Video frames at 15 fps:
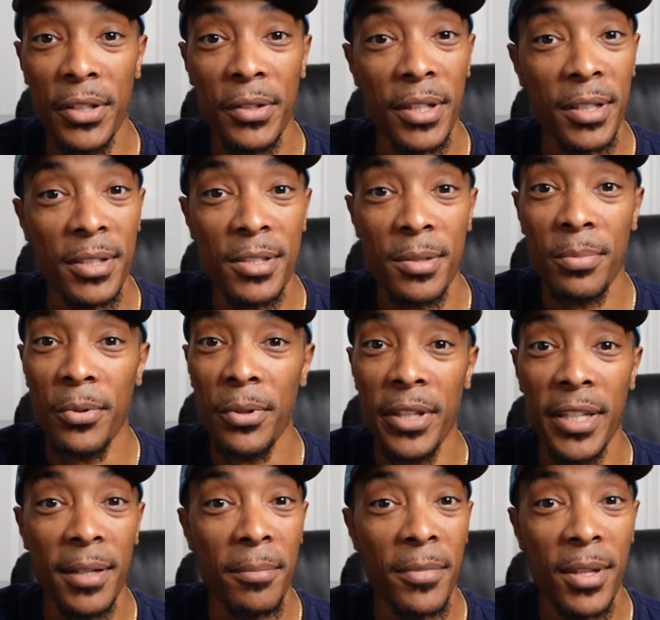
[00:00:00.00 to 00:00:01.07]
You can support
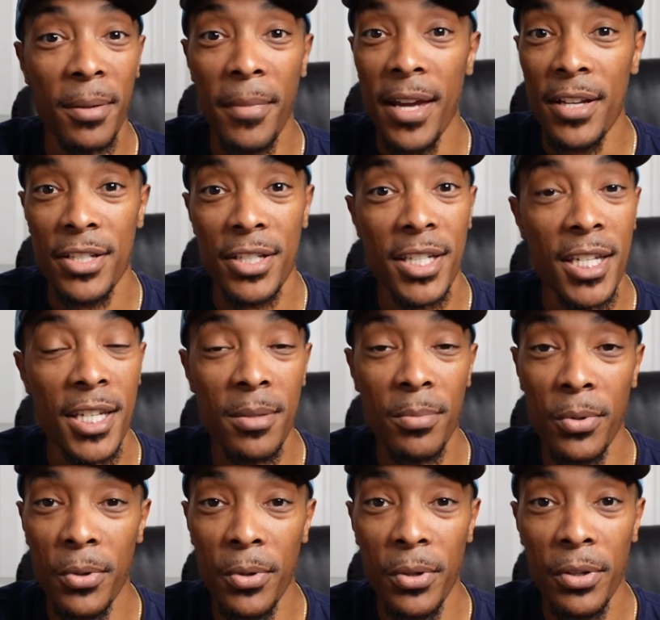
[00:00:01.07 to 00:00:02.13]
the Magic
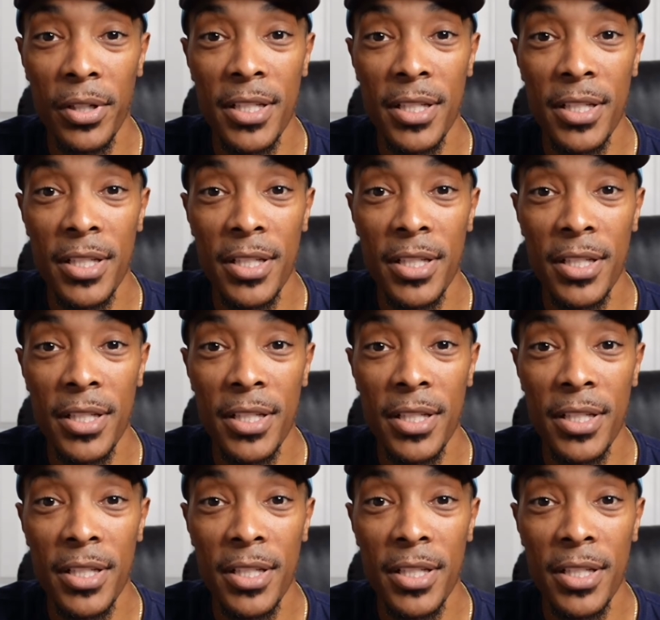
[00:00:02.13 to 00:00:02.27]
Keyboard.